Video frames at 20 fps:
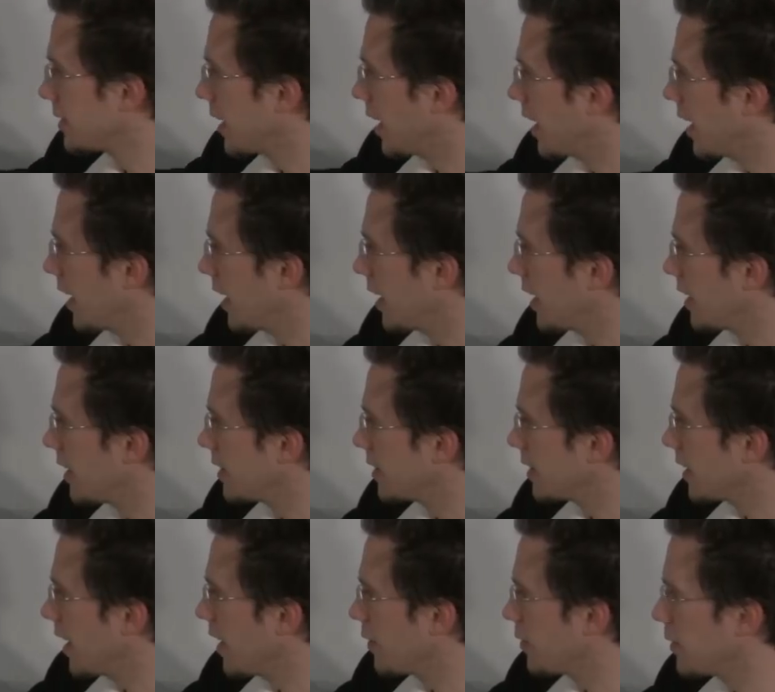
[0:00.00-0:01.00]
and
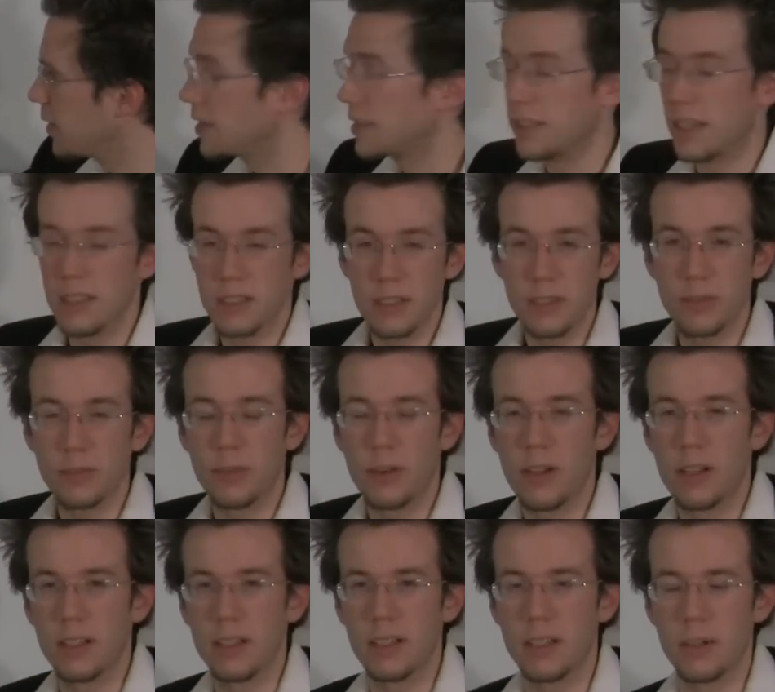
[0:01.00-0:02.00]
if it doesn't
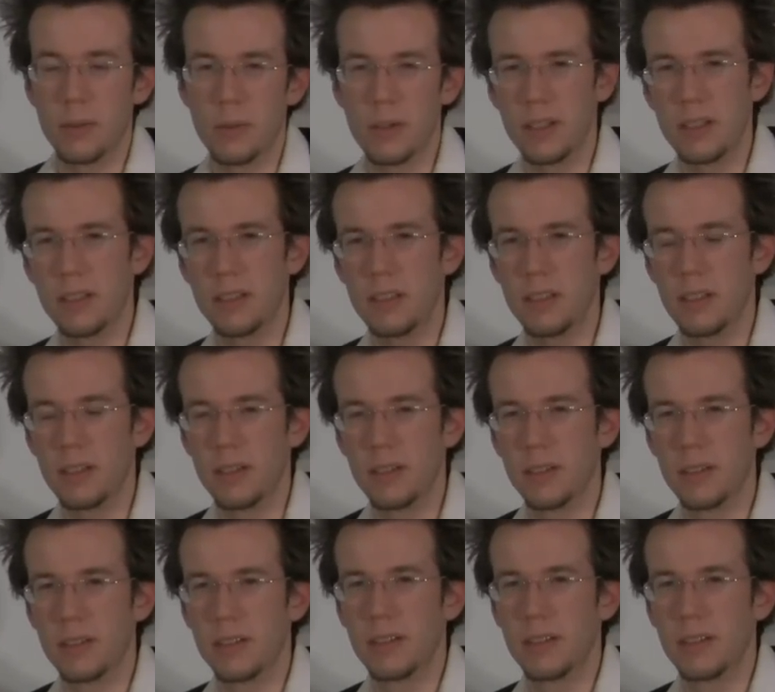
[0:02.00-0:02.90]
fall on it, what do?